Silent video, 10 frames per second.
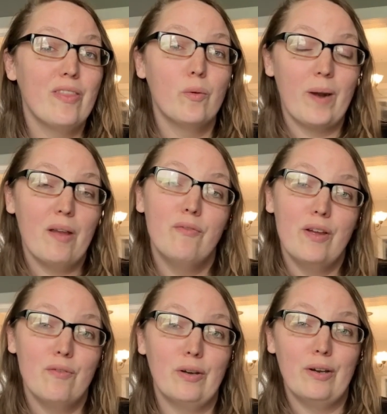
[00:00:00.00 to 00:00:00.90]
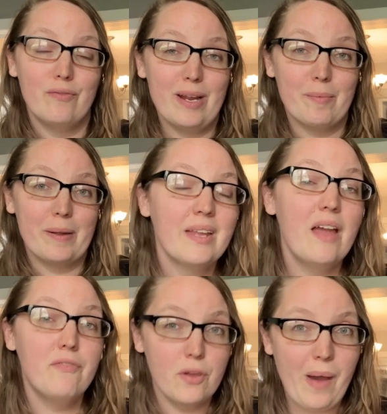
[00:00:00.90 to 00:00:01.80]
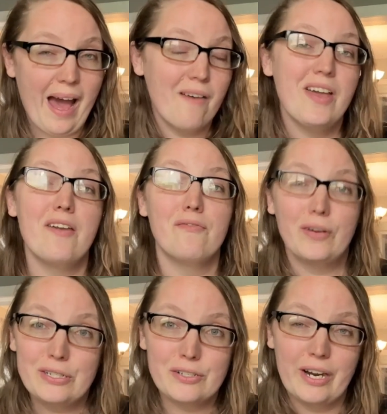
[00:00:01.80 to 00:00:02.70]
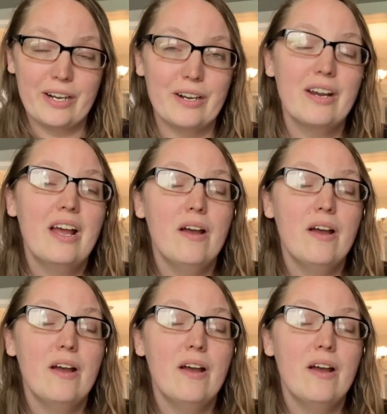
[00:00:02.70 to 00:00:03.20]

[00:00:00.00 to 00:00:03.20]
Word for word: the right fit for your family. If you have a first grader,